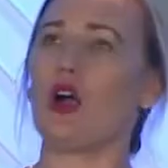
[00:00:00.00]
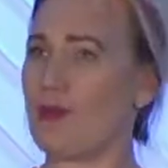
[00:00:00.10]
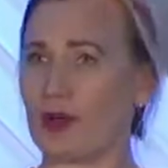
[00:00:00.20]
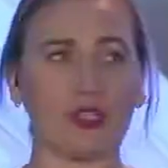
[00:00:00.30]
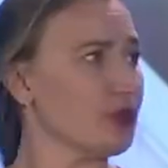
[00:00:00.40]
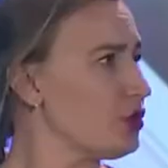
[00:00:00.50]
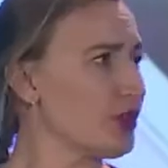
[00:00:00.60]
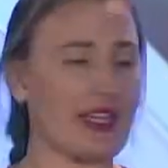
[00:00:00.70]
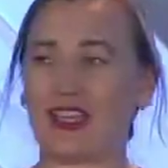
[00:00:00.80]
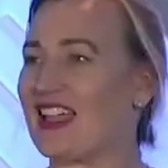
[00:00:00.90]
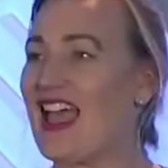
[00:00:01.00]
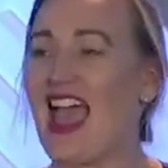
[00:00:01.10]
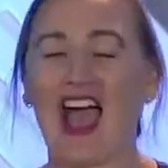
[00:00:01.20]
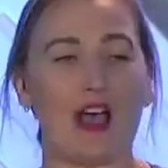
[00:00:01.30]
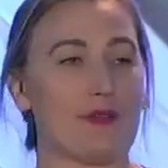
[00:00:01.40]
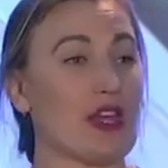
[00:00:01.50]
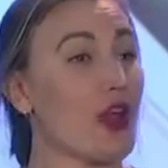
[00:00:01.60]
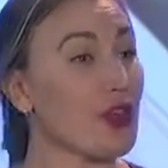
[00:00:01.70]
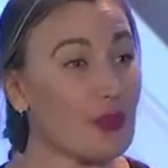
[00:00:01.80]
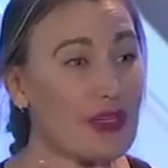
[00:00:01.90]
up? Are you looking? And
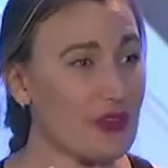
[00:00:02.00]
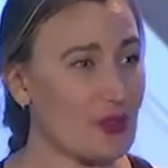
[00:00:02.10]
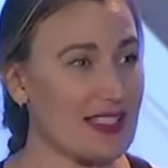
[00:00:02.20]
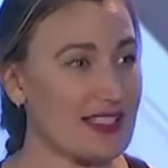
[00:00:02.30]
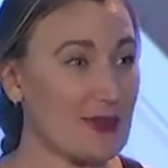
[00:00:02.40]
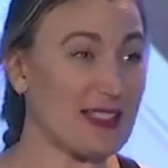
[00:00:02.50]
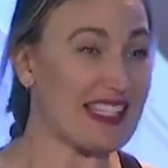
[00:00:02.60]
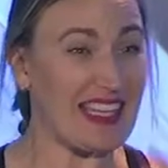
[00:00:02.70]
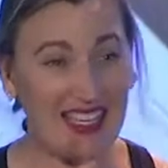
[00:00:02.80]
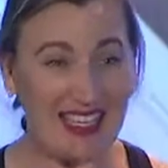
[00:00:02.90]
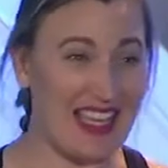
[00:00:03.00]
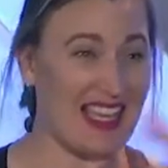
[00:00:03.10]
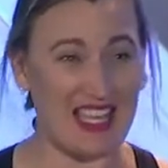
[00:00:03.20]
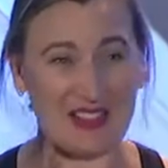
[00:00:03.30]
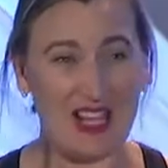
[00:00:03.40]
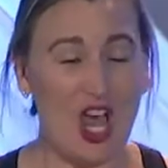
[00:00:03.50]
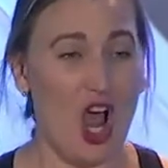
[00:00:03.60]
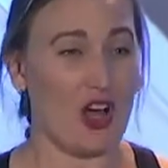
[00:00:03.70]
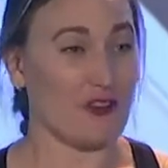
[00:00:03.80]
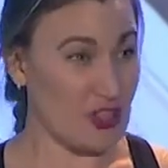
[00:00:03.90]
all 3 of those systems kick in.
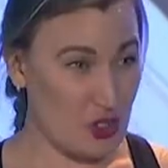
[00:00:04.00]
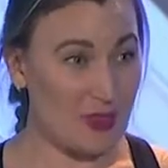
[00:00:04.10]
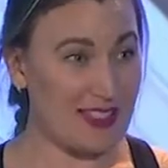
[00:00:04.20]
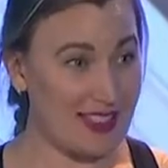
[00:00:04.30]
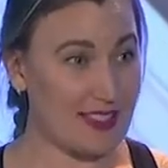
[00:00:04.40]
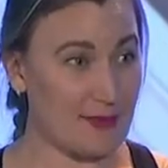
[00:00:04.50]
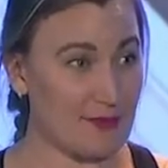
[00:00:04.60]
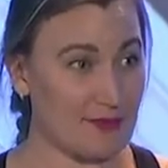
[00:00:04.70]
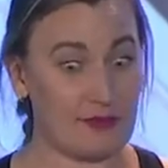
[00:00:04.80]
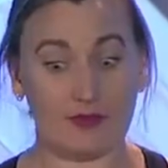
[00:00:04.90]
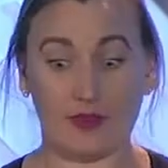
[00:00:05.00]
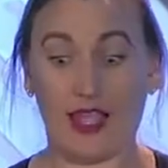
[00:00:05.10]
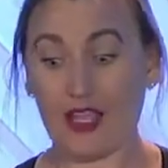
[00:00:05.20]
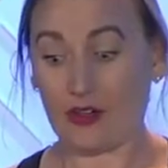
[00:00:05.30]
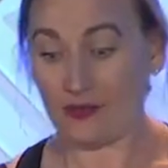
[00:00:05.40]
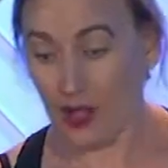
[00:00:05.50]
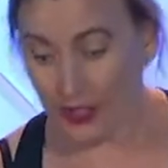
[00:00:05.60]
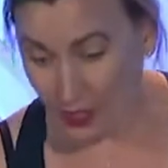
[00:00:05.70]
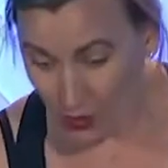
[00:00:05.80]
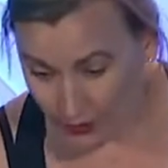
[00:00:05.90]
Our visual system, hey, you're
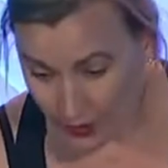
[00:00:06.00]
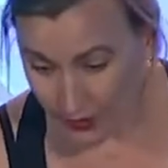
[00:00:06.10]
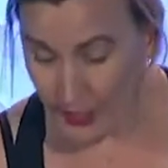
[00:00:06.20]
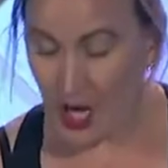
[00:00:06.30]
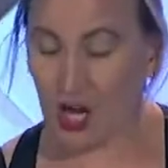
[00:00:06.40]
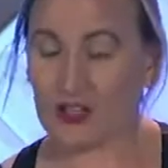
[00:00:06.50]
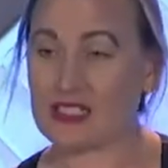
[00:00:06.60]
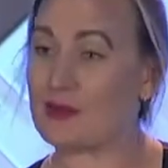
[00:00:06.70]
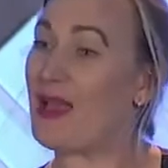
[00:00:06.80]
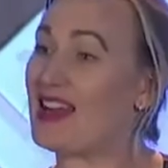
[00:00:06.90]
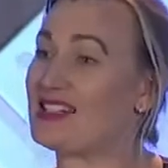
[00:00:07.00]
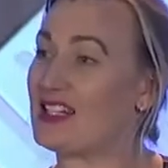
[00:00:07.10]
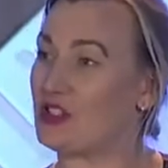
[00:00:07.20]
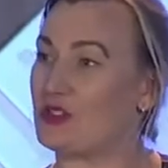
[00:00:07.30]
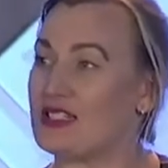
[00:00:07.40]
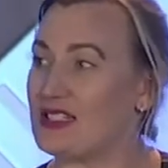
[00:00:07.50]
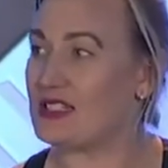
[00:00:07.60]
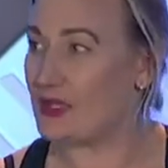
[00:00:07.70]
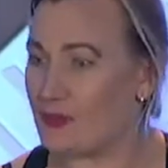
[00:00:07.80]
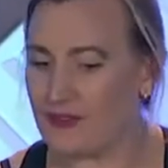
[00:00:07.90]
falling over. Our somatosensory
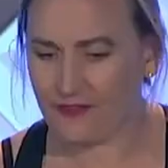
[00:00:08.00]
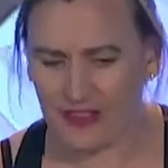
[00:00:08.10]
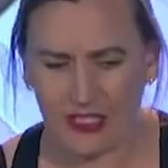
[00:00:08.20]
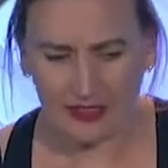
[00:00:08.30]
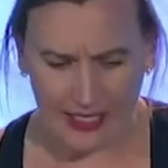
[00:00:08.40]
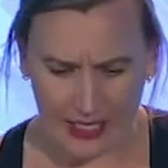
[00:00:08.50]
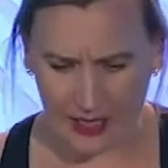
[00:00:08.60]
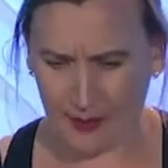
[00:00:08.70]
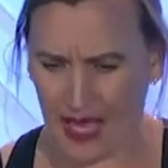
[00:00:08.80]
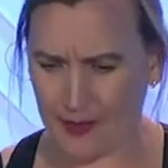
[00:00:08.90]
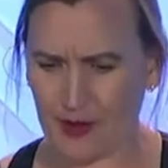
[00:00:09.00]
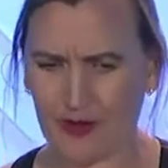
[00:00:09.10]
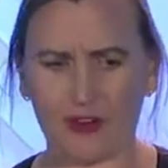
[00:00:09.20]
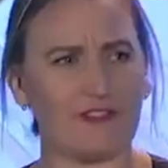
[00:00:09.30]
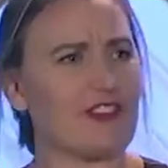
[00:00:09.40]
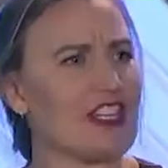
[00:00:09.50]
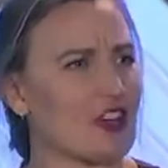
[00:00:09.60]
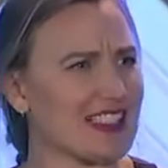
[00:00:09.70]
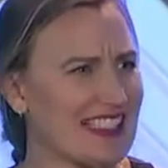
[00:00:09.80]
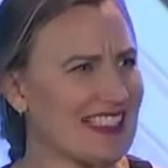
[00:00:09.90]
system, the feeling in the bottom of our feet,
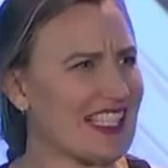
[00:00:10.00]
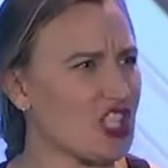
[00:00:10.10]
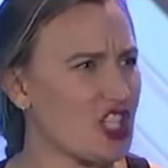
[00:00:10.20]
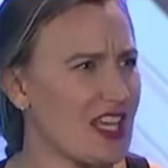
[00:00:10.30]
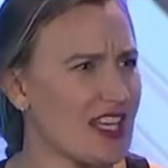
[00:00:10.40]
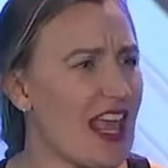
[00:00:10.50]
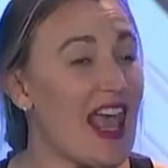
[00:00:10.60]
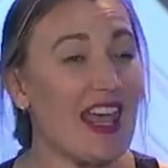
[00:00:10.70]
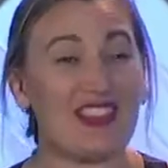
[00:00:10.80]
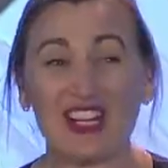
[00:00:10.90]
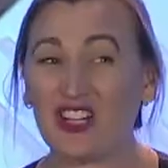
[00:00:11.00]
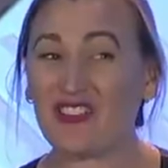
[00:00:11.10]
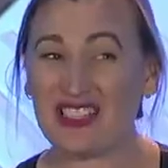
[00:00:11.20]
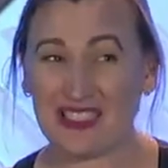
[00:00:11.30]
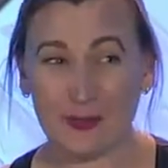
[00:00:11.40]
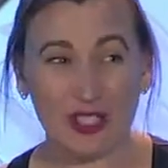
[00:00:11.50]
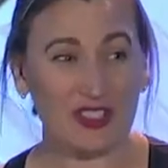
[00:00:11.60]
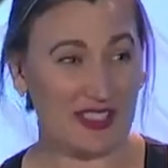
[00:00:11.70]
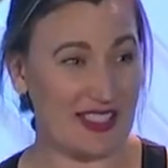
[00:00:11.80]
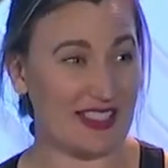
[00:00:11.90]
our sensation. And then our
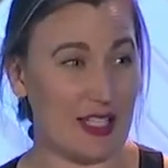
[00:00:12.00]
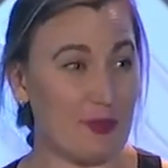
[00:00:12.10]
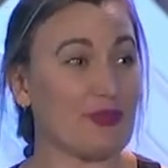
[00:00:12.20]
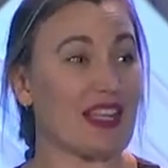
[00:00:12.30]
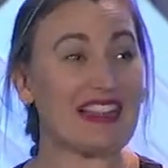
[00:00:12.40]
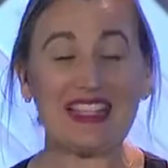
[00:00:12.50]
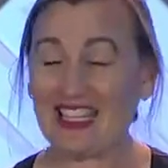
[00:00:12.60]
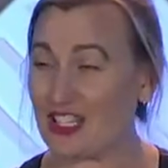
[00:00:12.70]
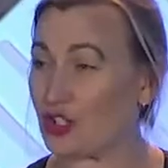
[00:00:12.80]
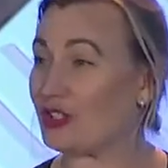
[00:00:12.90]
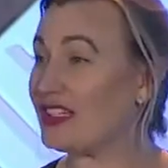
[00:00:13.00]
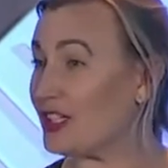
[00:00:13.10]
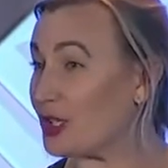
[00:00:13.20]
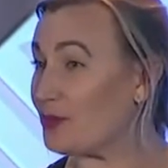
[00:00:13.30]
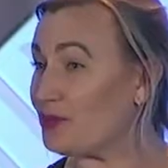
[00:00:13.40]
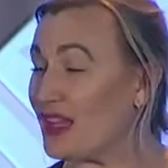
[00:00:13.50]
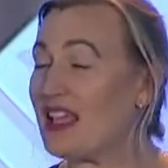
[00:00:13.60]
vestibular system in the inner ear.